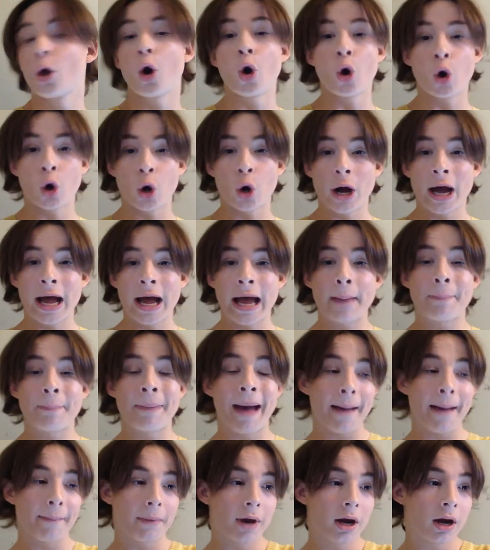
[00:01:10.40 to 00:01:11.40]
Oi,
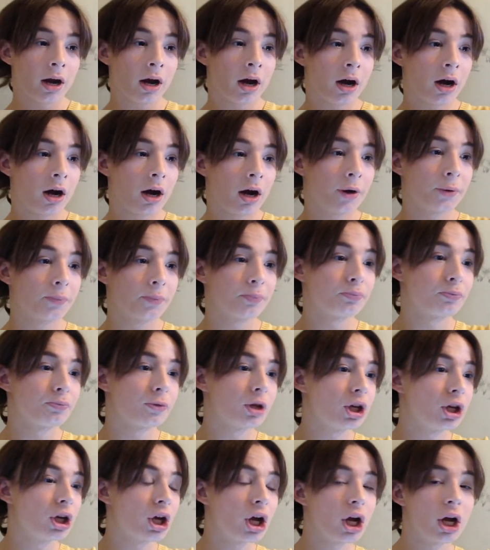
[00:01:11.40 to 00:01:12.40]
Pamela,
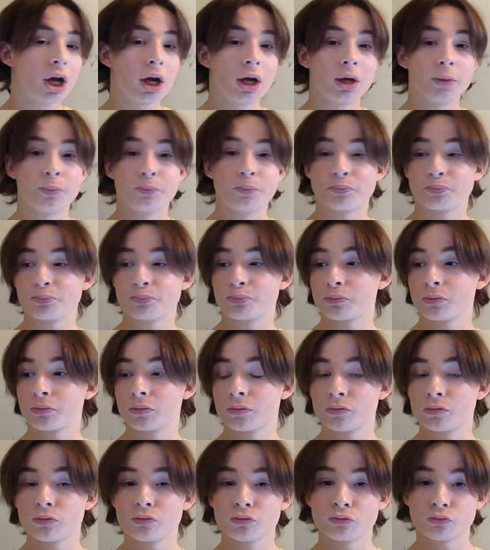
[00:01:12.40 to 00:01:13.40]
you know,
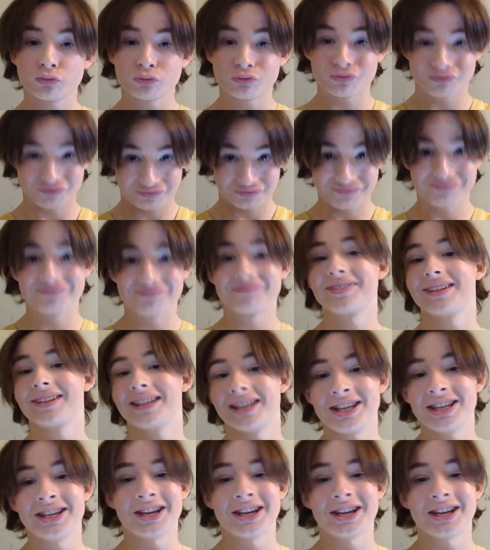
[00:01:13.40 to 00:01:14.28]
you